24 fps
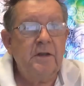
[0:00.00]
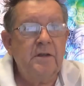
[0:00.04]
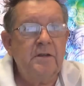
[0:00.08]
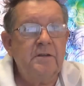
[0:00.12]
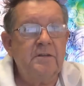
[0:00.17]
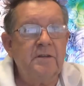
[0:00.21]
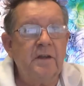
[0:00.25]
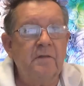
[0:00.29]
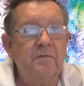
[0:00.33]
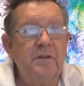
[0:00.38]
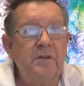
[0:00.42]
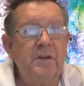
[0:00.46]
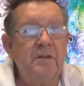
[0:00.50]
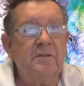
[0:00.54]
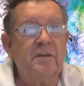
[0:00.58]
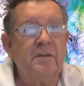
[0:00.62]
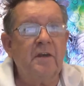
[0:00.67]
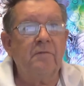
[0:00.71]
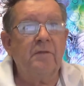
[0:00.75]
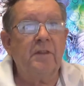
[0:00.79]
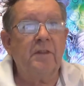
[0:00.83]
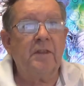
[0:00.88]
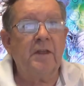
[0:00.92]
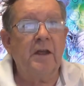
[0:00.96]

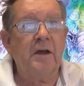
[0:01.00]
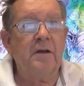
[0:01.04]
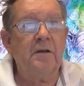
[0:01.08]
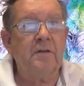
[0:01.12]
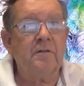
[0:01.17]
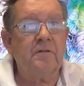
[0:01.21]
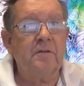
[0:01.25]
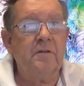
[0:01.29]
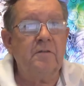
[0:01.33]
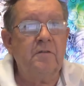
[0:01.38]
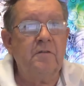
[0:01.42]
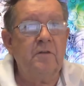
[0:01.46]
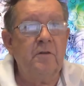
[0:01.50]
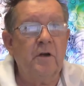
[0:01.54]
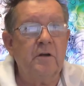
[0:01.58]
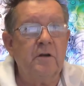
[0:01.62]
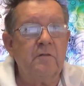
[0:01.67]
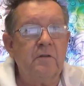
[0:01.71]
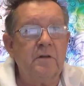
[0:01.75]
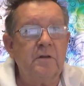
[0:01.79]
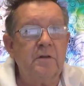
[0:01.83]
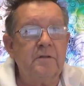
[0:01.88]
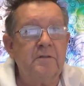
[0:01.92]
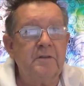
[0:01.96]

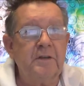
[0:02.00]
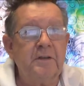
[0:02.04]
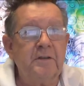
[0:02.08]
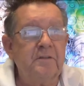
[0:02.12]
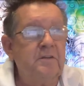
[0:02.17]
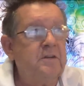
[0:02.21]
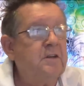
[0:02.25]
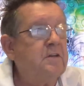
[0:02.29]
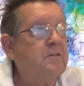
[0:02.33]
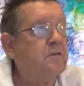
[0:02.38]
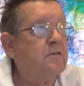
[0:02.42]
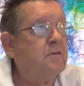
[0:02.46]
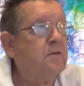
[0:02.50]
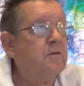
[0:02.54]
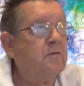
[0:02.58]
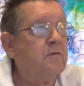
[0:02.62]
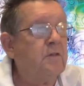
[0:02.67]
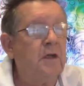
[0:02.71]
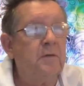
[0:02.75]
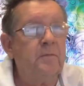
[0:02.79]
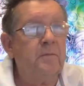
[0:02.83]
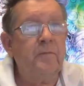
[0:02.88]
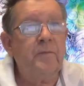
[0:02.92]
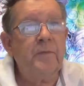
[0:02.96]
77,262 of
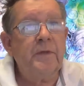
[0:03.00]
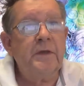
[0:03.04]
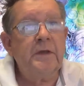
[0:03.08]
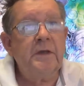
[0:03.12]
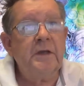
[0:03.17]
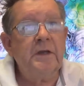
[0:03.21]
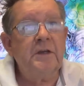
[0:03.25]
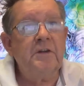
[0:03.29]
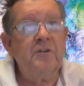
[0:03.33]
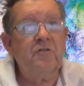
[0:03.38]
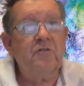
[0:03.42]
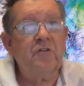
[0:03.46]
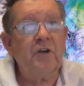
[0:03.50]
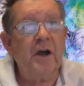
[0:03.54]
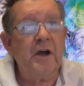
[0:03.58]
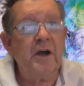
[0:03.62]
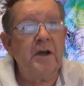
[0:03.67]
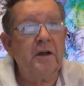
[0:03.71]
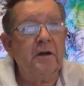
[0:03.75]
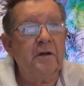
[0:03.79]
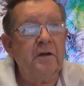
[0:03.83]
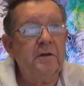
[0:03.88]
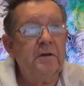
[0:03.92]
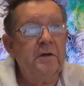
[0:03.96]
them in
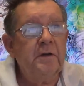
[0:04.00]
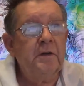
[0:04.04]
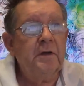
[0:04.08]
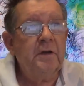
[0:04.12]
China.